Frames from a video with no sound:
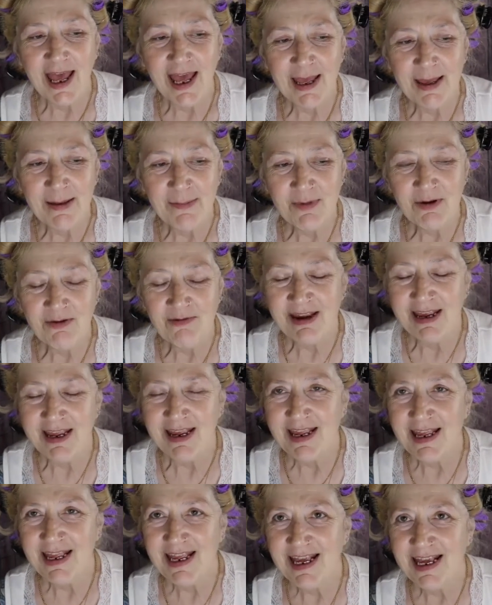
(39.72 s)

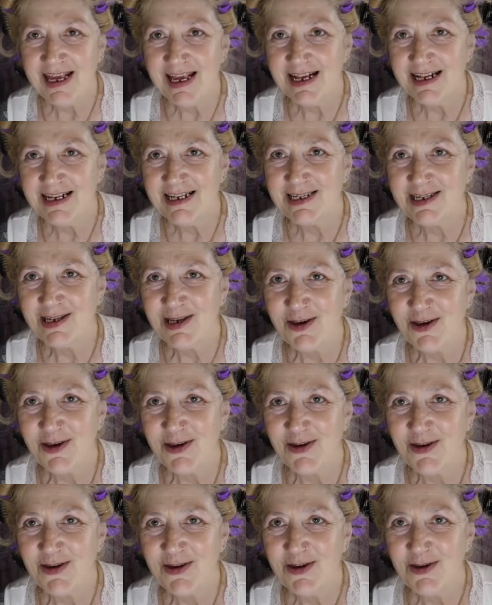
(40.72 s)
Marie. It's
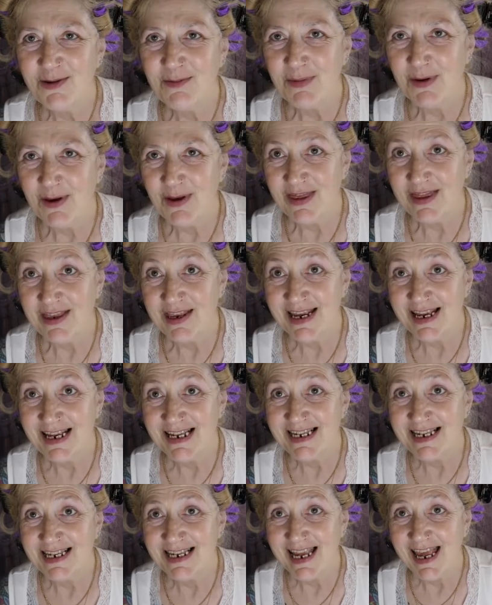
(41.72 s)
her birthday
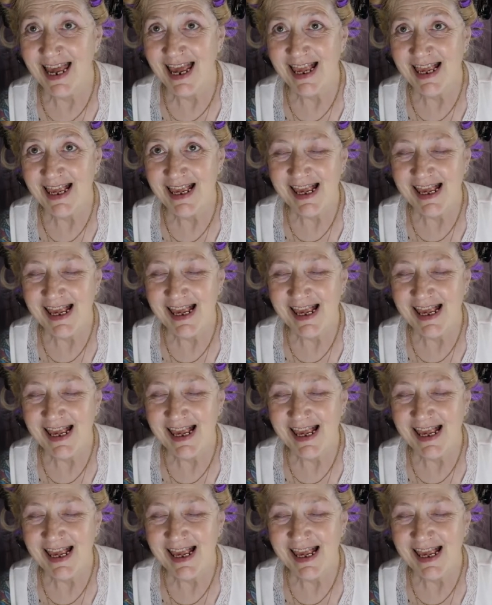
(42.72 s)
today,